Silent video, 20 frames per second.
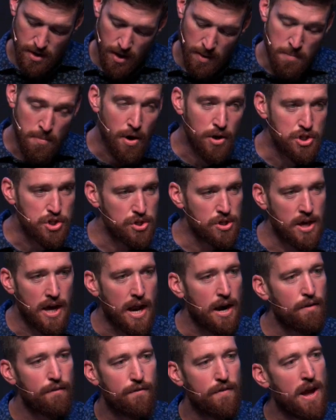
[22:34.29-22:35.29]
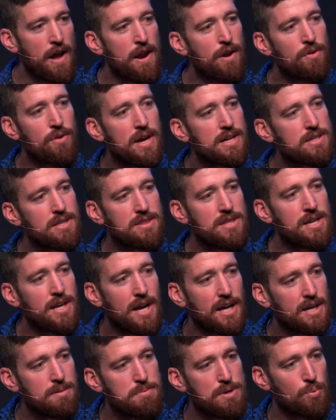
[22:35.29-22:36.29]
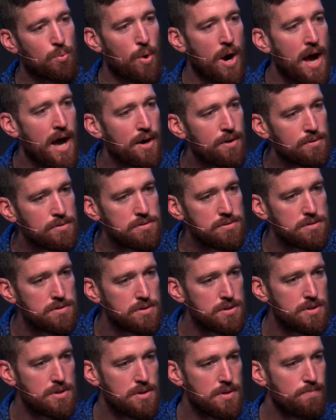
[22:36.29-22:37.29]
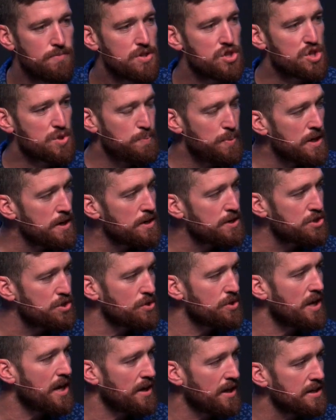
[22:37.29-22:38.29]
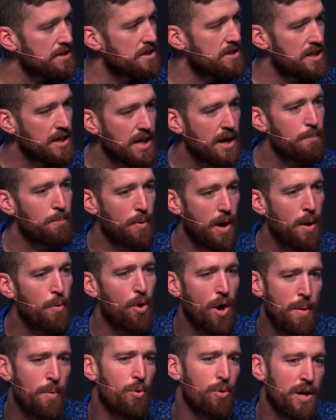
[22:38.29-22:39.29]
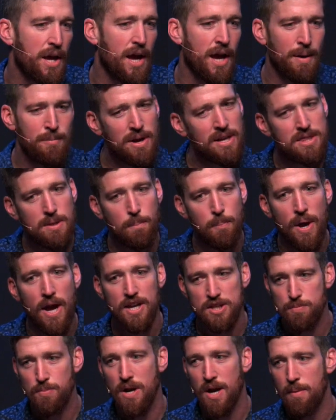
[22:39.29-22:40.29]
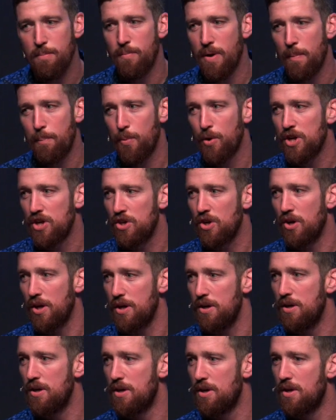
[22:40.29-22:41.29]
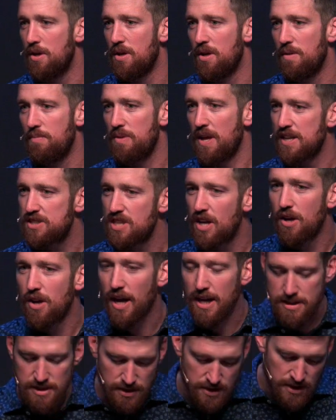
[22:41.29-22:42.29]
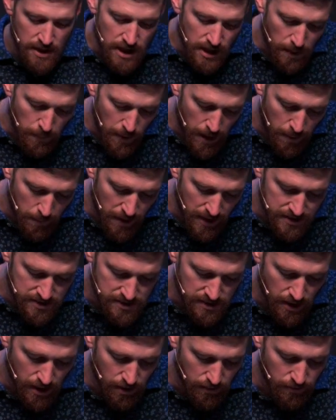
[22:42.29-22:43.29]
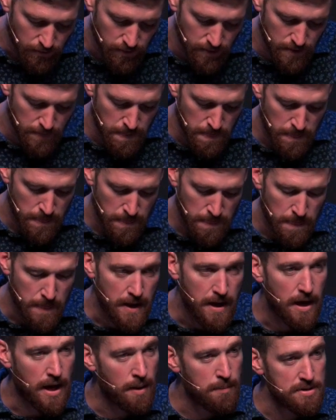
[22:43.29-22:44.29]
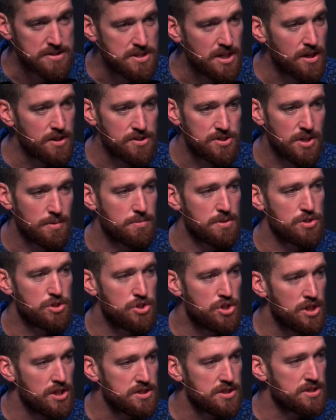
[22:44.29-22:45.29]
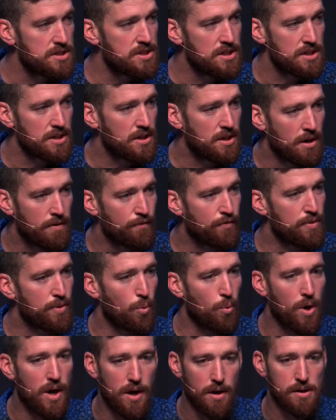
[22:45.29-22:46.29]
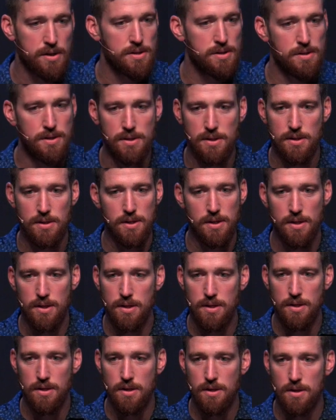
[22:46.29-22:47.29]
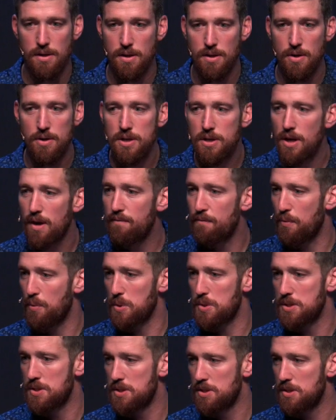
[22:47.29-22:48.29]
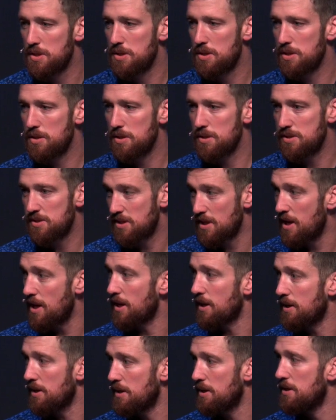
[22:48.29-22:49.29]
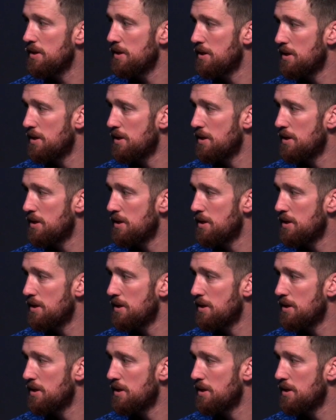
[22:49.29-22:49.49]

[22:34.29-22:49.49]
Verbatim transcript: Emotionally, I don't, I don't like to think I can be rattled. Spiritually, I like to think I'm, I'm okay. I'm not the best, but I'm, I'm pretty good. That's how I like to think about myself. I'm going to tell you something. Jesus didn't come for the well. Who did he come for? The sick.